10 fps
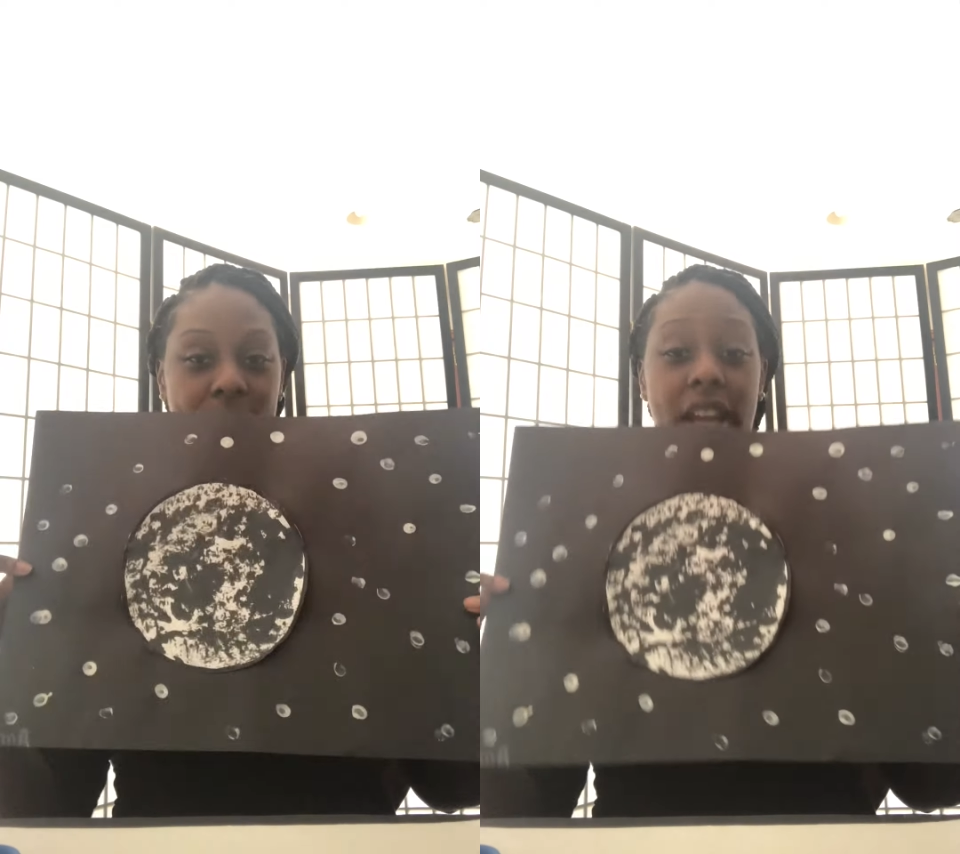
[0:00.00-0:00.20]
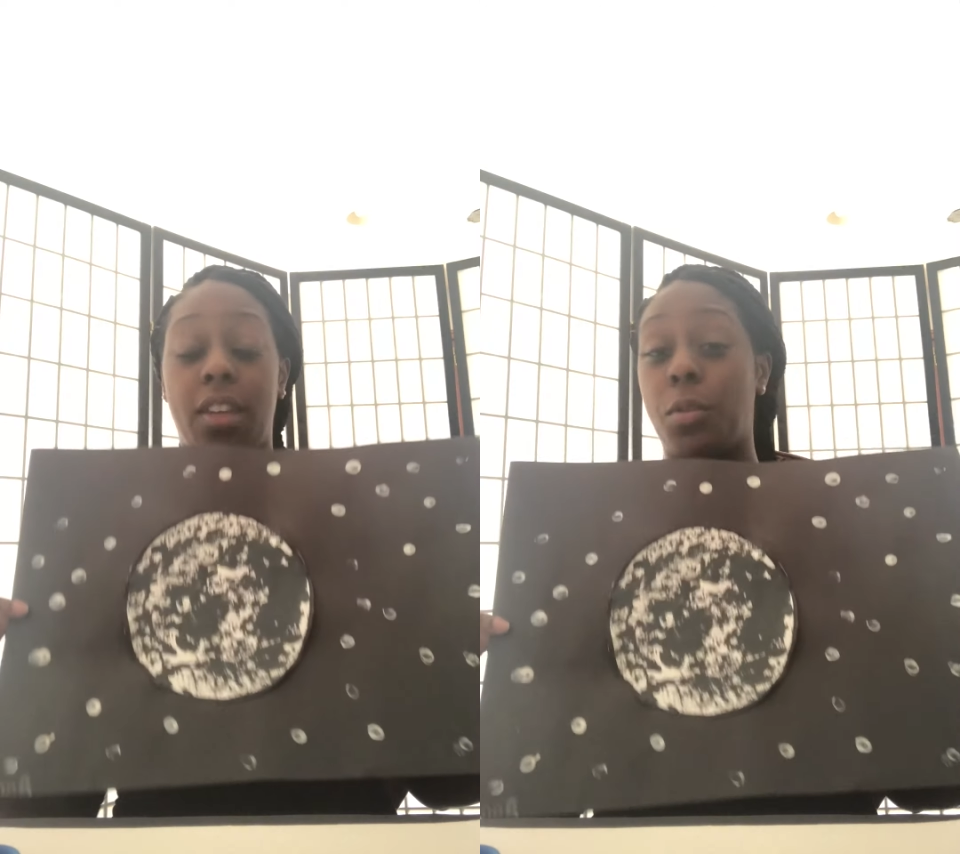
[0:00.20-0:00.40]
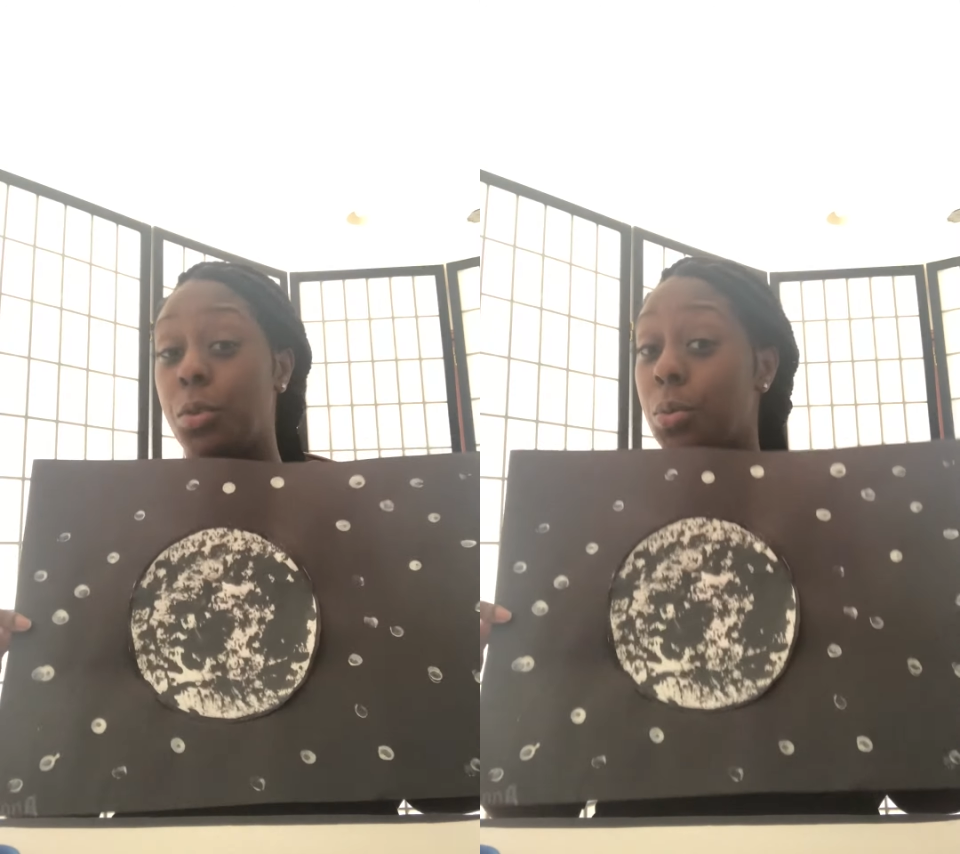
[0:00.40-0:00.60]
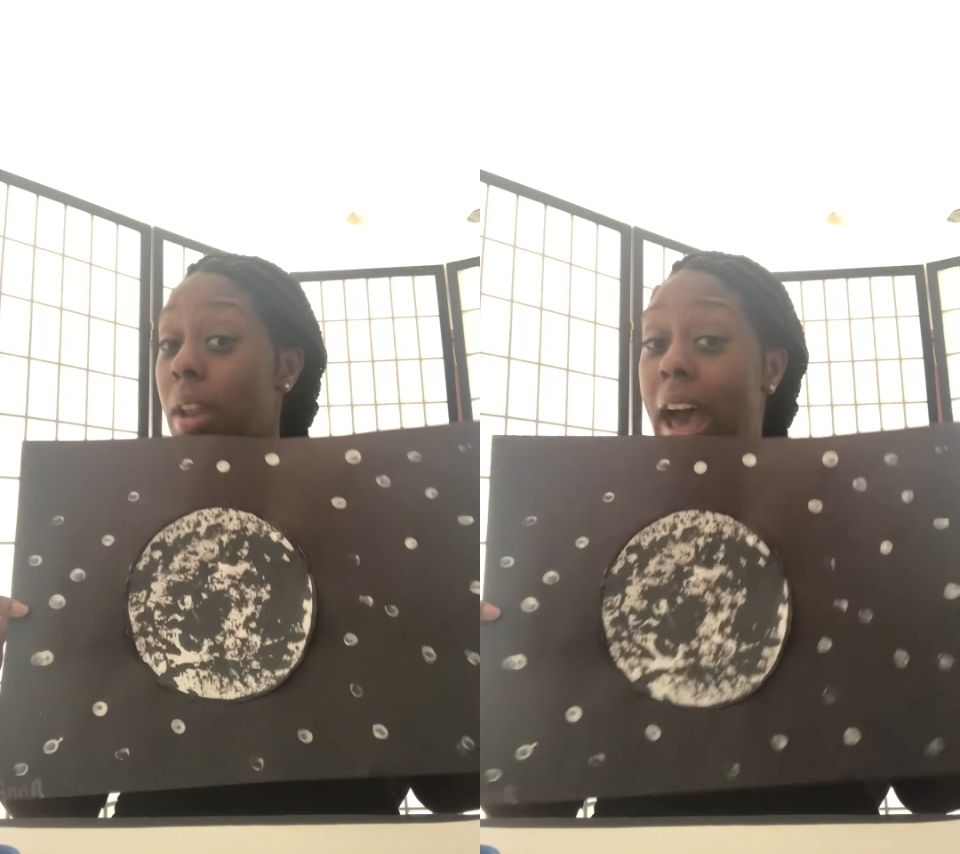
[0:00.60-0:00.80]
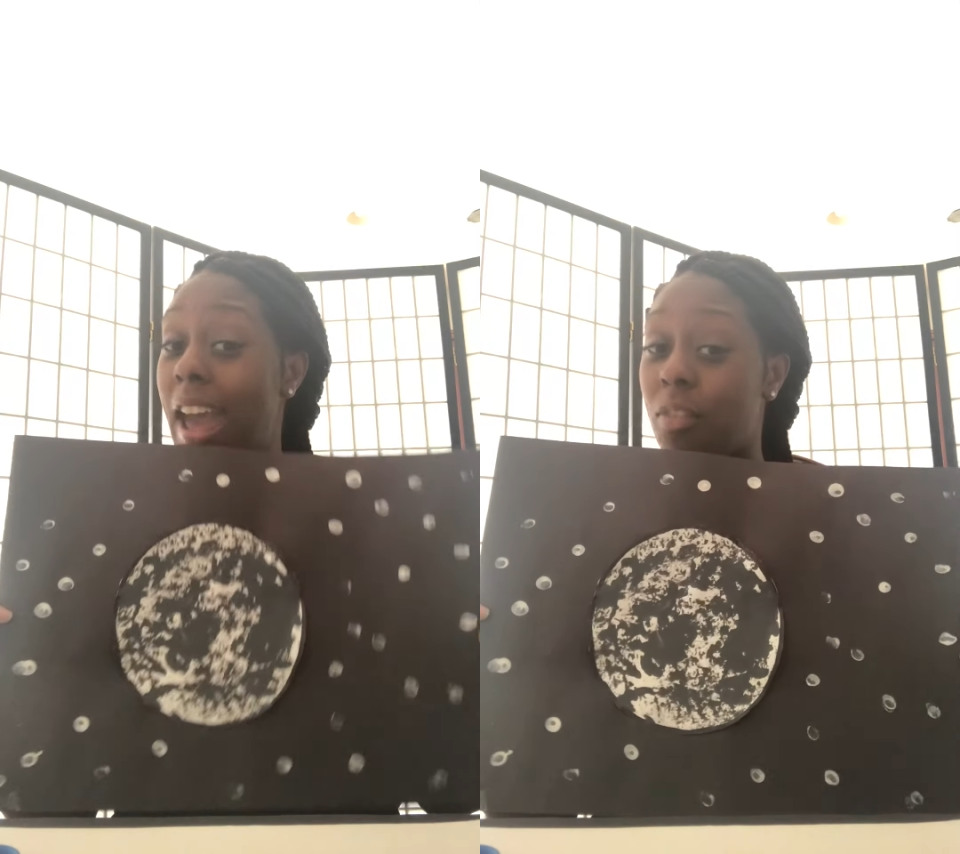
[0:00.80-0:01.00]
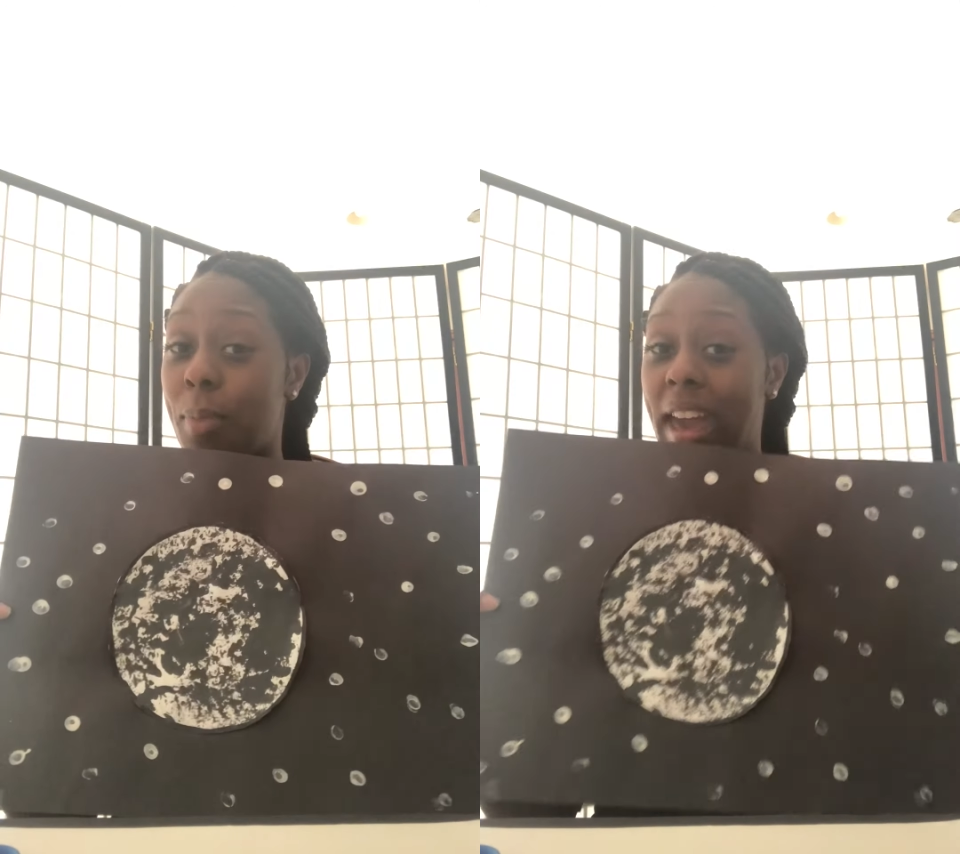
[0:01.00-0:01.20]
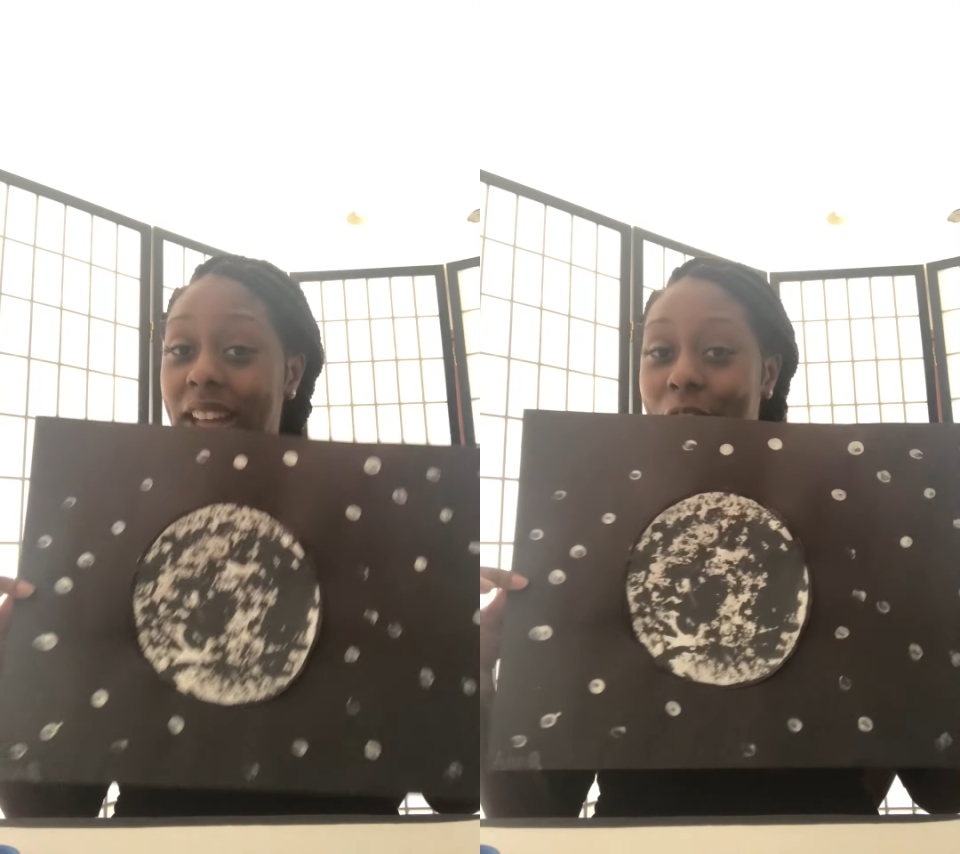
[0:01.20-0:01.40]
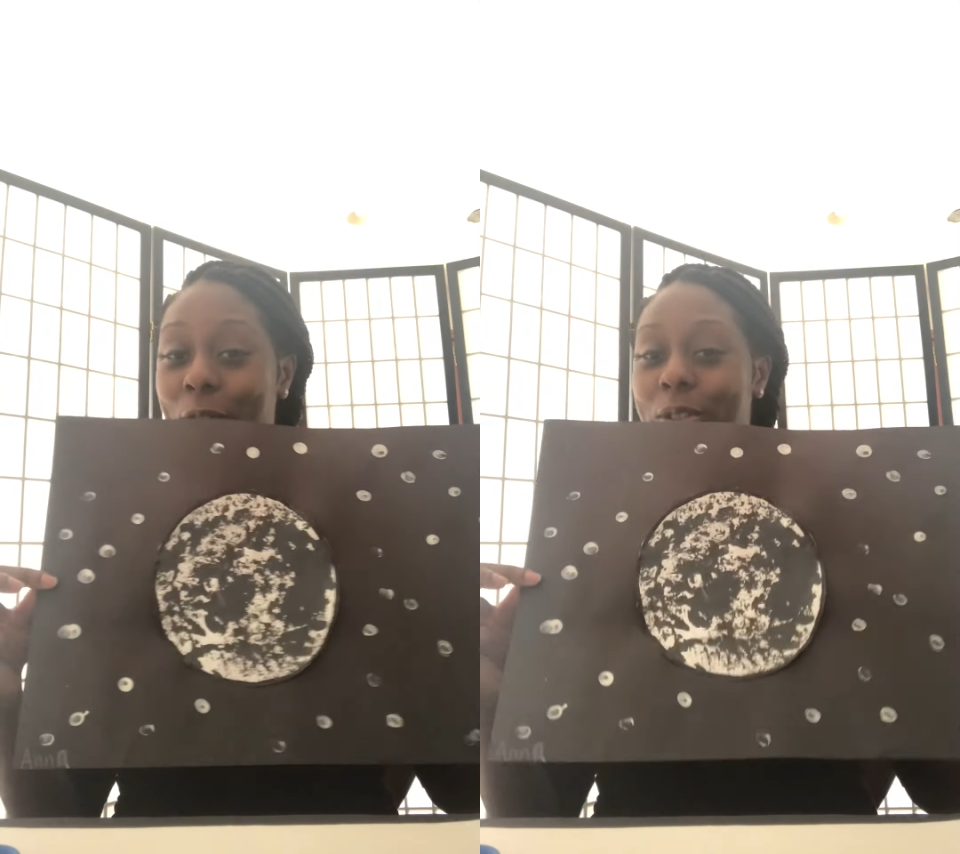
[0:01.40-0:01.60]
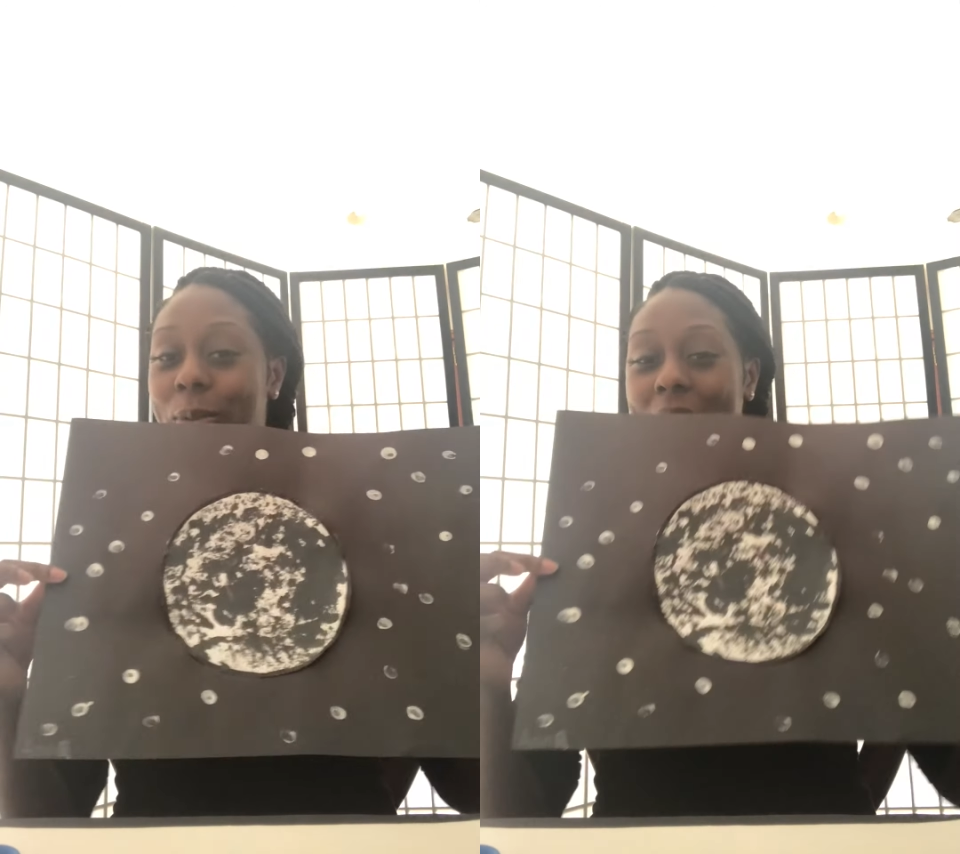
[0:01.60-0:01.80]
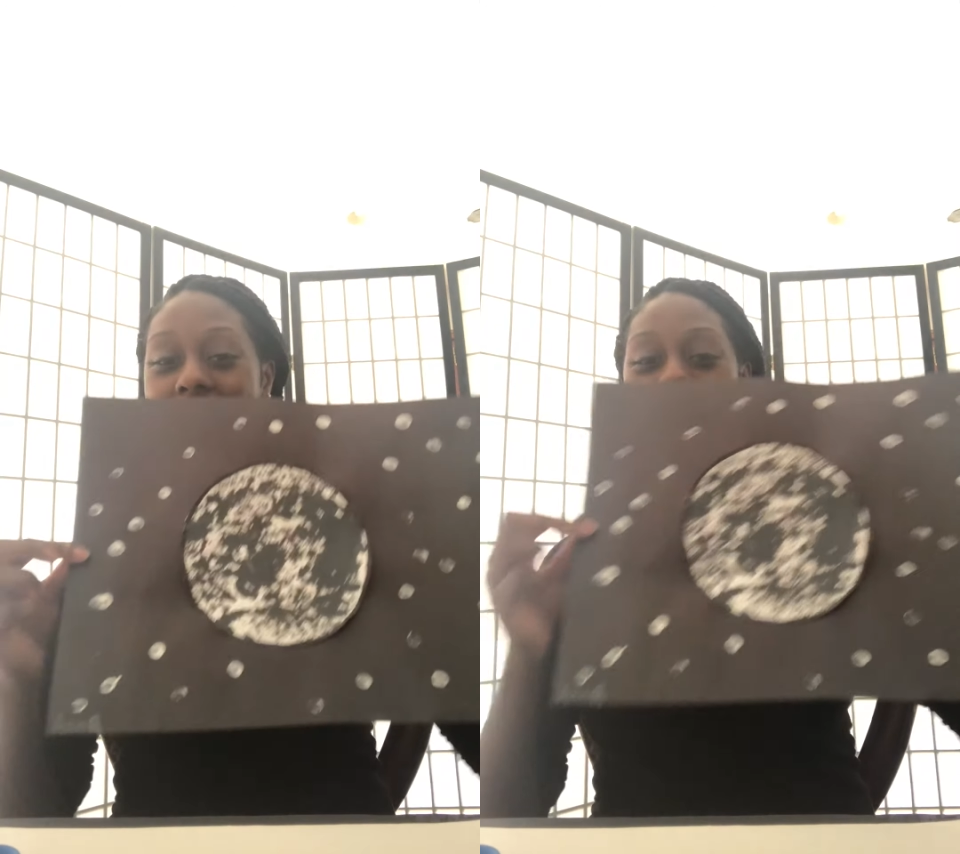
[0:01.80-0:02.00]
And if you do not have paint, don't you
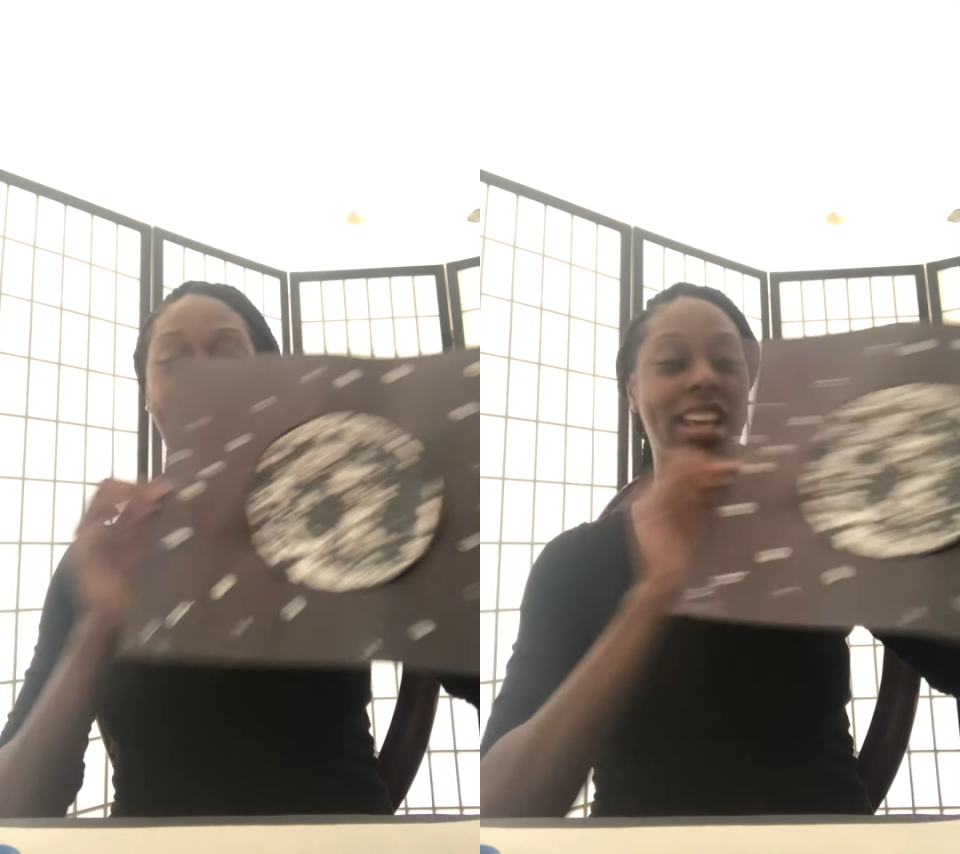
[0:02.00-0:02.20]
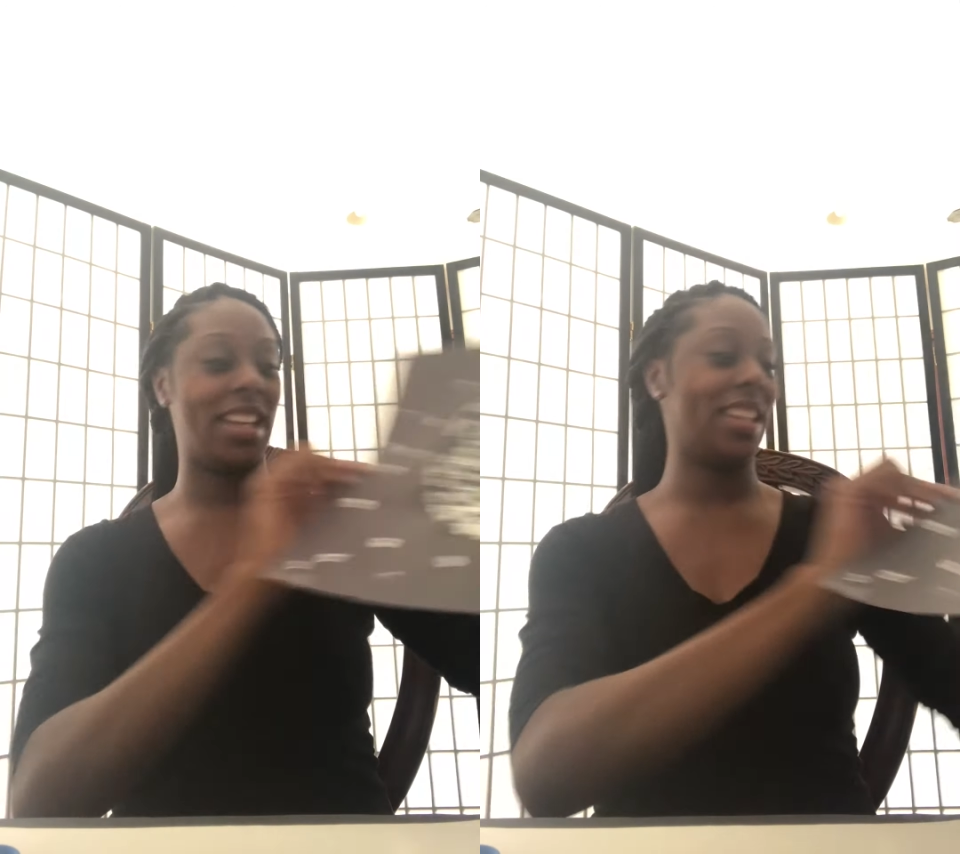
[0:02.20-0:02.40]
worry.